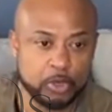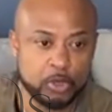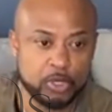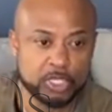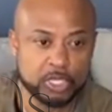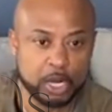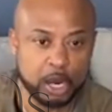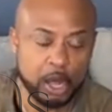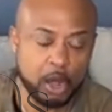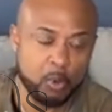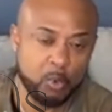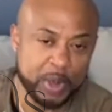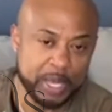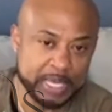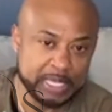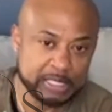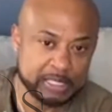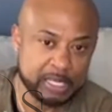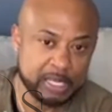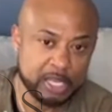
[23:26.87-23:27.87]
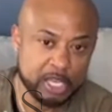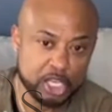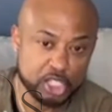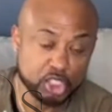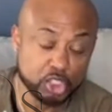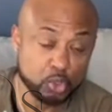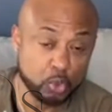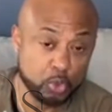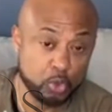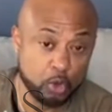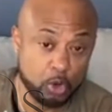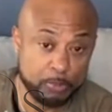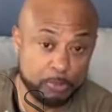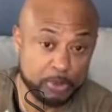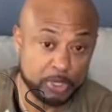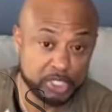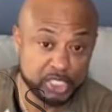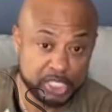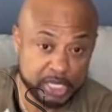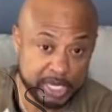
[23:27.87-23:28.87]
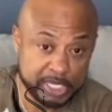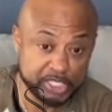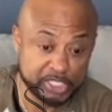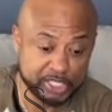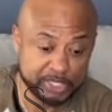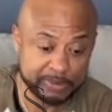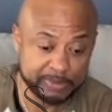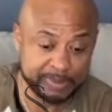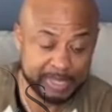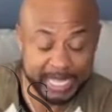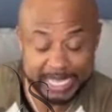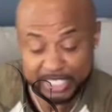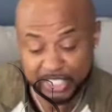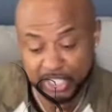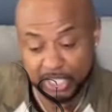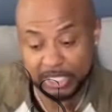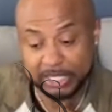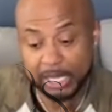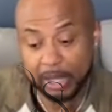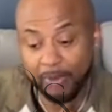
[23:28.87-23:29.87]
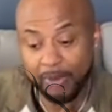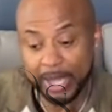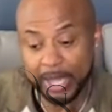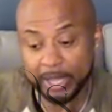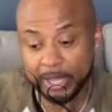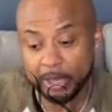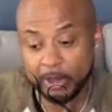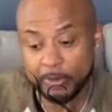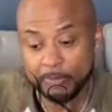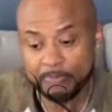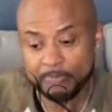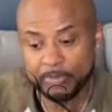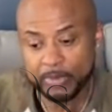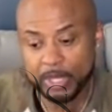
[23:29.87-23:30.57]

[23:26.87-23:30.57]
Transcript: you should always show your appreciation. That's just how I am.